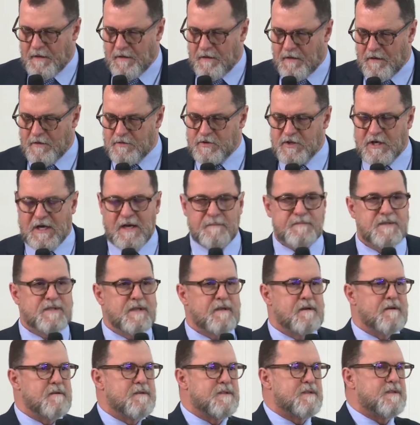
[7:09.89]
or jobs
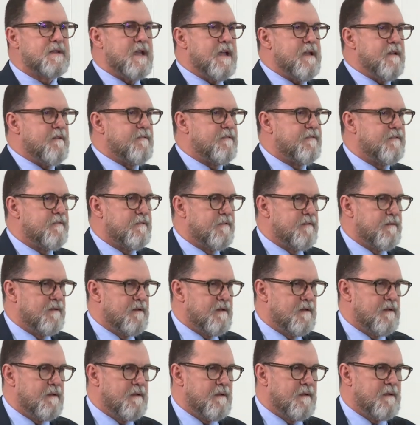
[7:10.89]
that are safe,
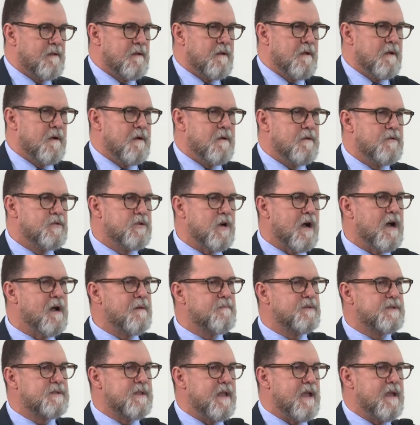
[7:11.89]

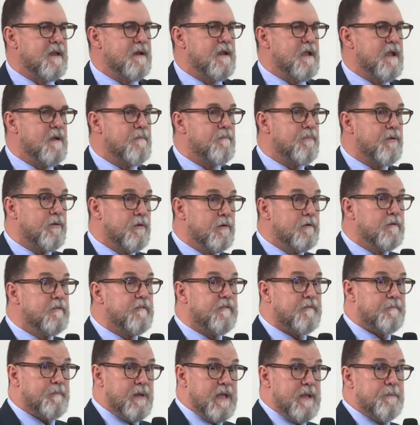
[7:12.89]
jobs that
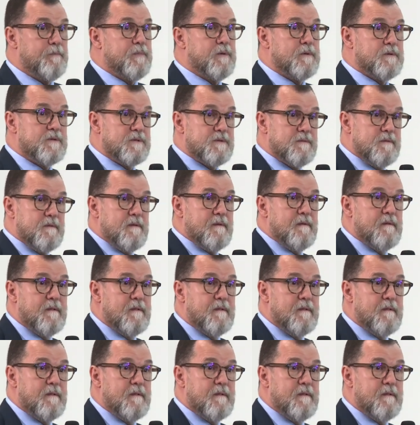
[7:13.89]
improve people's